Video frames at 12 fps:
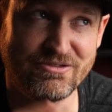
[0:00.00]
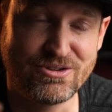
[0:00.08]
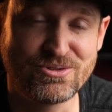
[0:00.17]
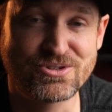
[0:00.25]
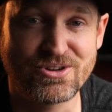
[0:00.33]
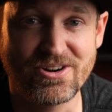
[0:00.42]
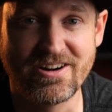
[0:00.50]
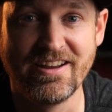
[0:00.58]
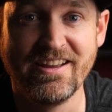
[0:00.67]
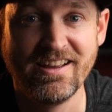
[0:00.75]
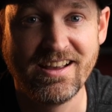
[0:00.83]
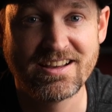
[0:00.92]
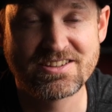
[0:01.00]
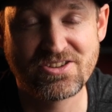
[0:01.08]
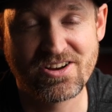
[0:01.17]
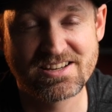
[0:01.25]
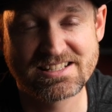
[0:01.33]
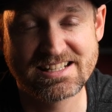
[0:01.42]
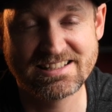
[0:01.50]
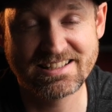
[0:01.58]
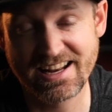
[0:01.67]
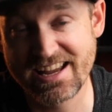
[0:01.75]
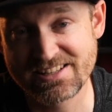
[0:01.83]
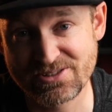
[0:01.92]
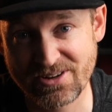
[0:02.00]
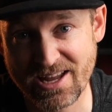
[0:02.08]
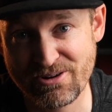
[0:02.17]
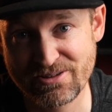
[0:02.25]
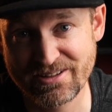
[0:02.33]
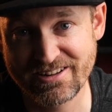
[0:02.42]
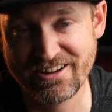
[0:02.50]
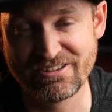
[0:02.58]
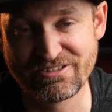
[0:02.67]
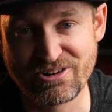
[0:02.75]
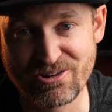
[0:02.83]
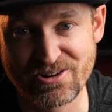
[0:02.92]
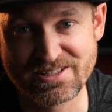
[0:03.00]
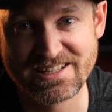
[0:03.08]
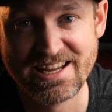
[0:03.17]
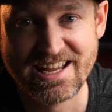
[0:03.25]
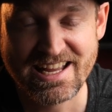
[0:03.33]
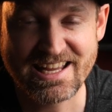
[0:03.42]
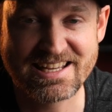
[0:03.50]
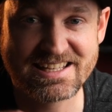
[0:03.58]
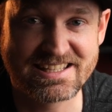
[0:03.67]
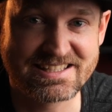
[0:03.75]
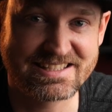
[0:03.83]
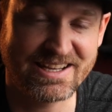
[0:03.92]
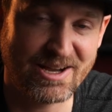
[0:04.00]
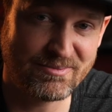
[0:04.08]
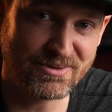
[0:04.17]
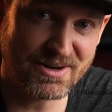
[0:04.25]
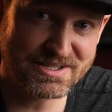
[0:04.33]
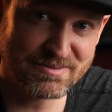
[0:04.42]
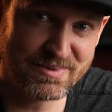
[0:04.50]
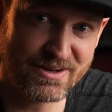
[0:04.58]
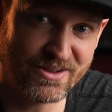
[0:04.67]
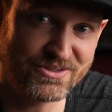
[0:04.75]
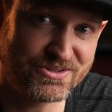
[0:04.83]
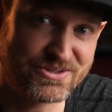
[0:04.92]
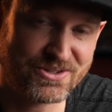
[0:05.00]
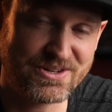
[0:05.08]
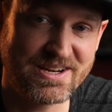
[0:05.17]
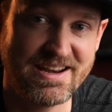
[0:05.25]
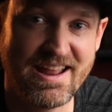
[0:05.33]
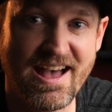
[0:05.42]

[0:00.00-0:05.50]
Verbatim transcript: the future, as long as Denae is okay with it, of course, is um, the recipe on your screen